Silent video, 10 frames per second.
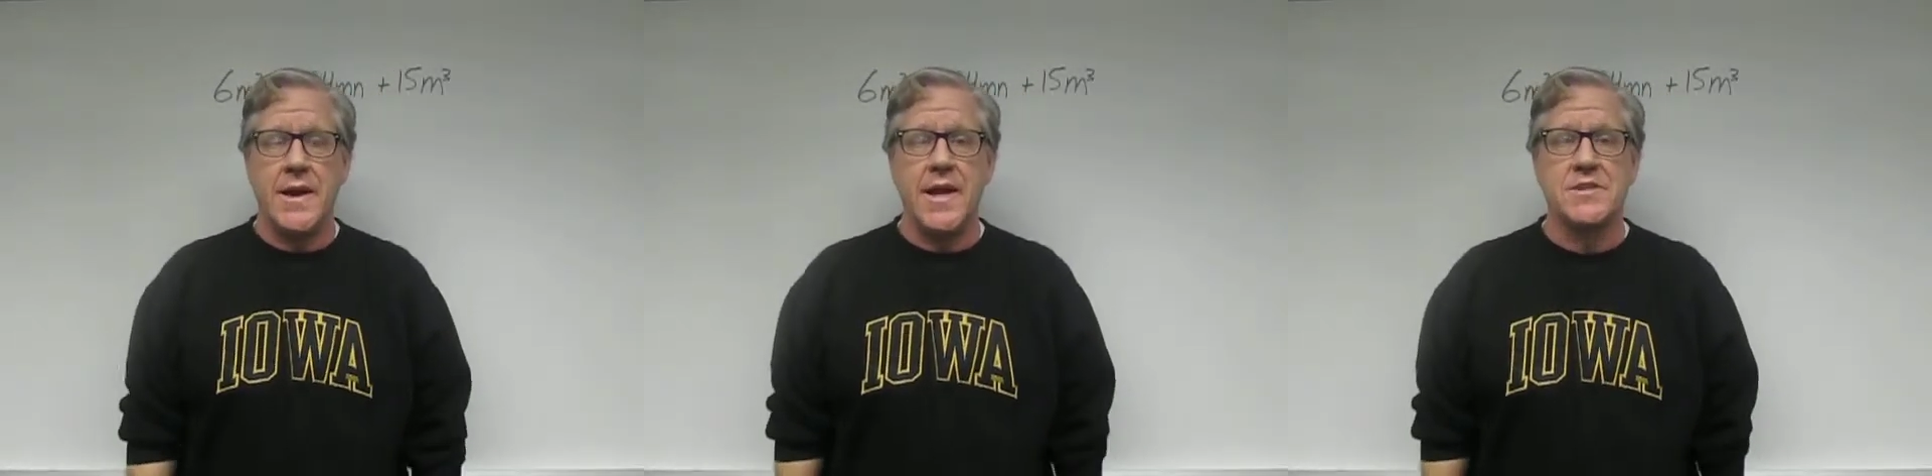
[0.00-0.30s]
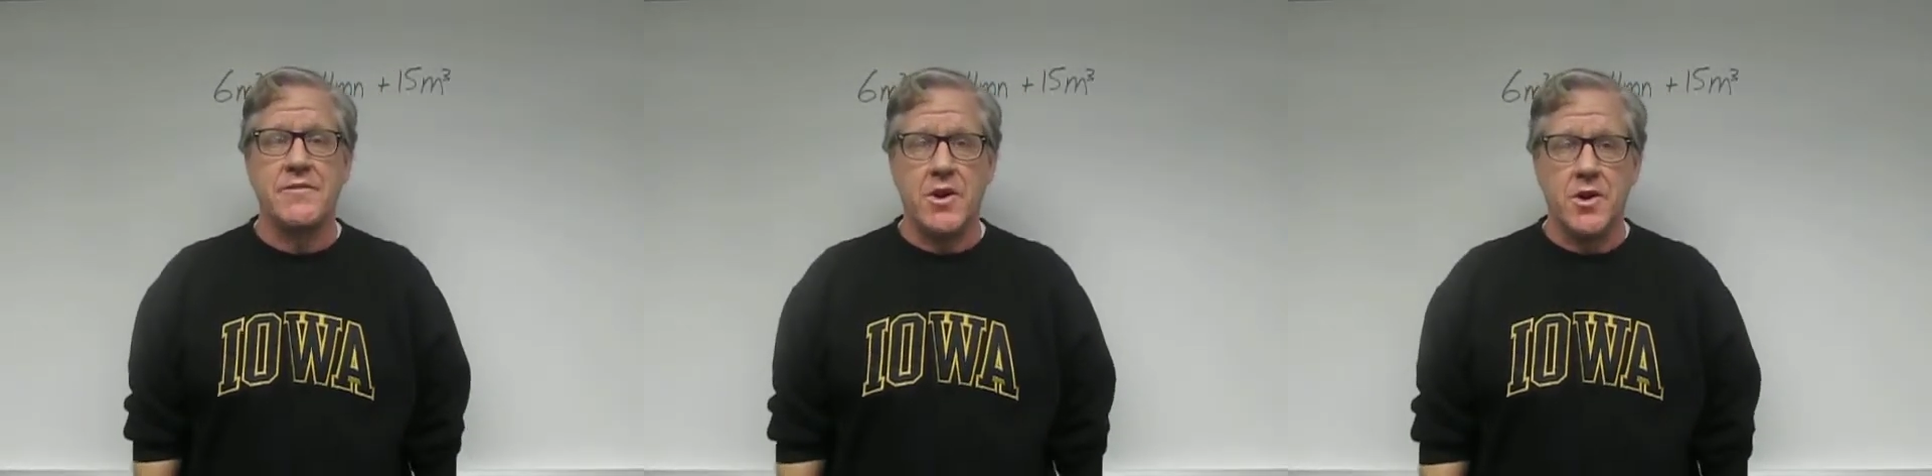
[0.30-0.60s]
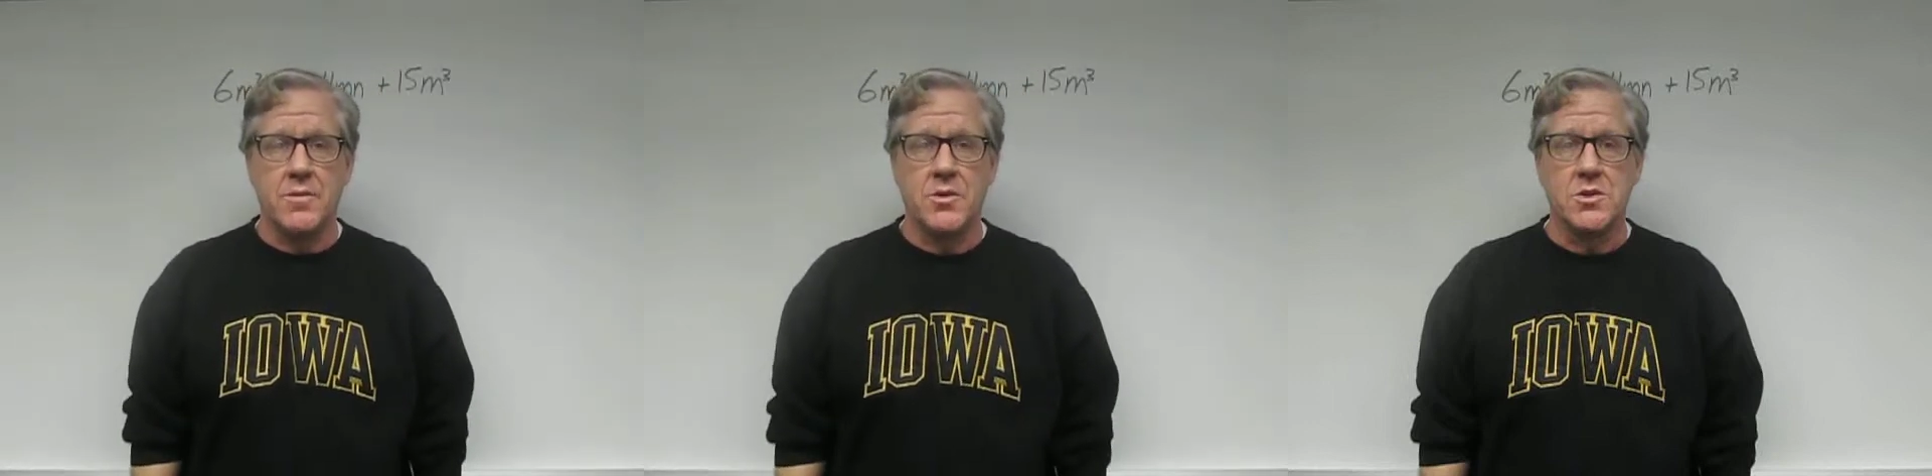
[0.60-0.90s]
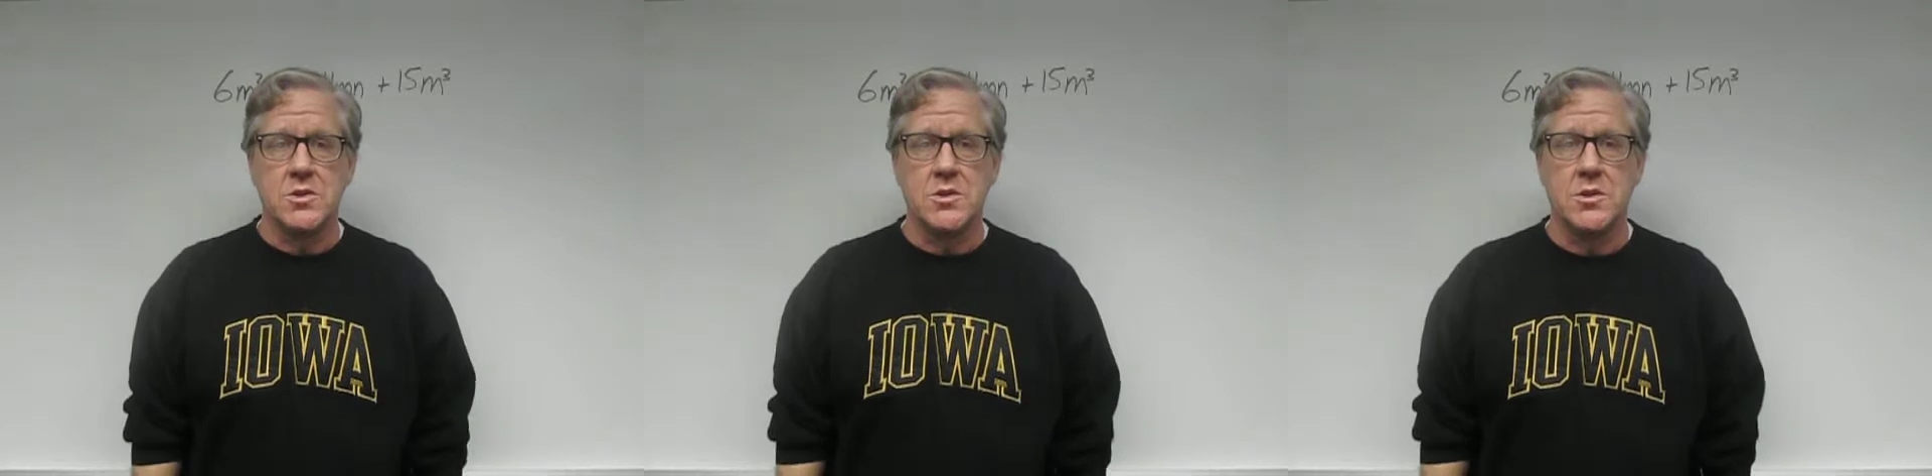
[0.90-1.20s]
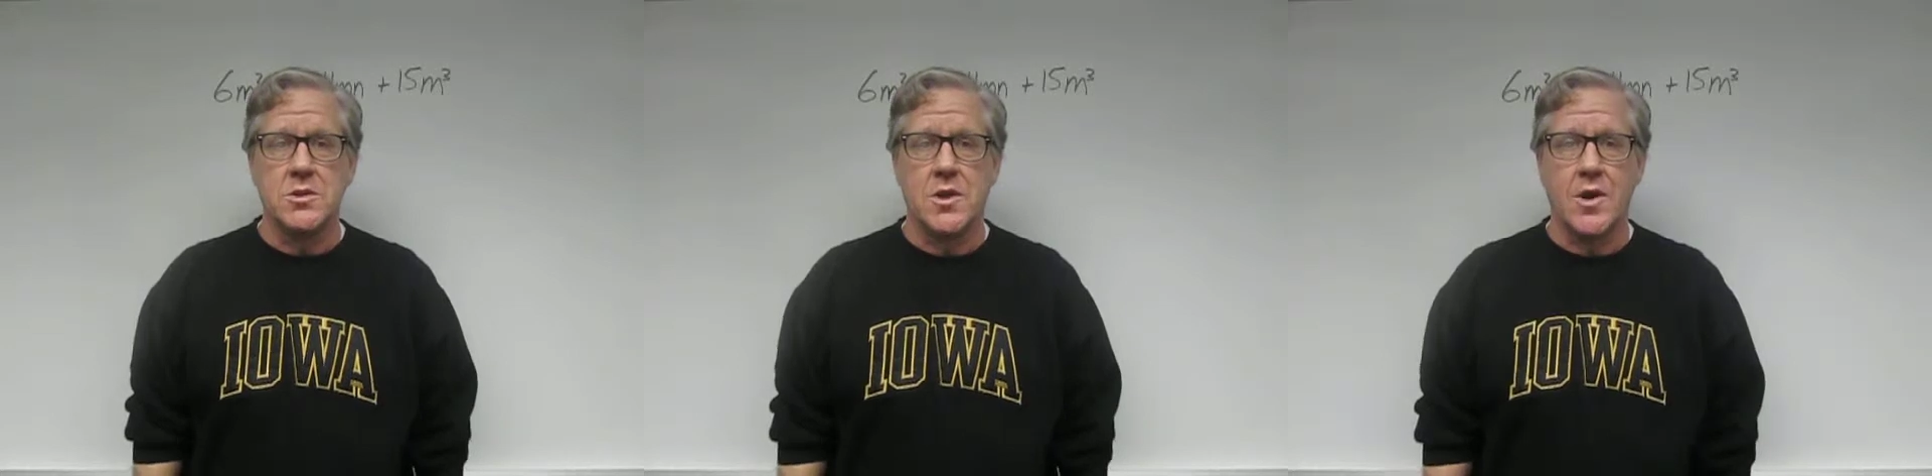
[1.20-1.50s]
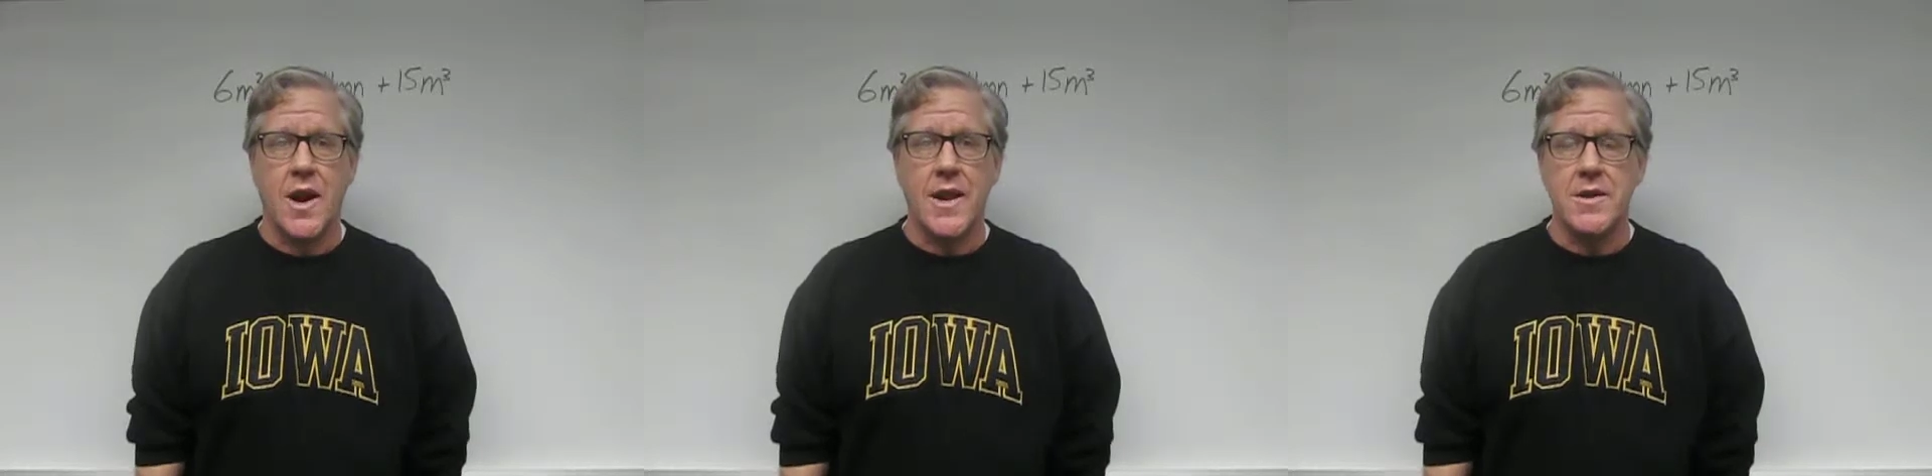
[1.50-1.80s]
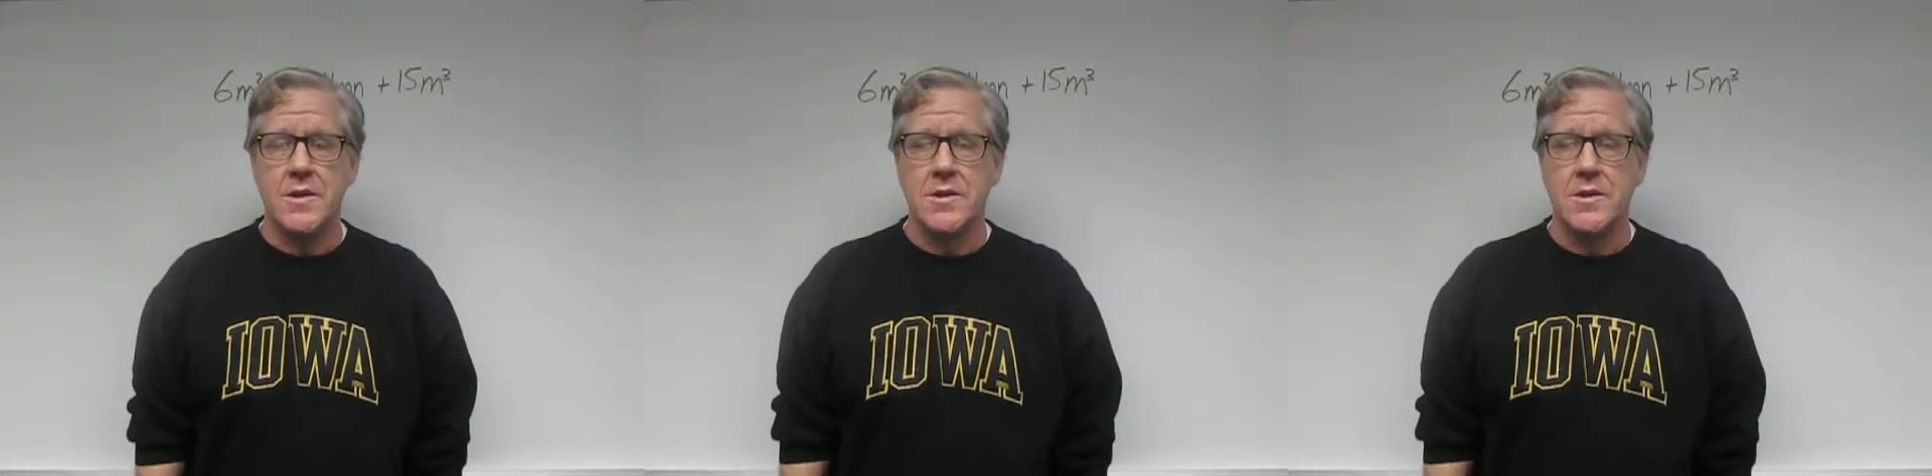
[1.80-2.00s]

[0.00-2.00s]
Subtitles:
it has variables. All right?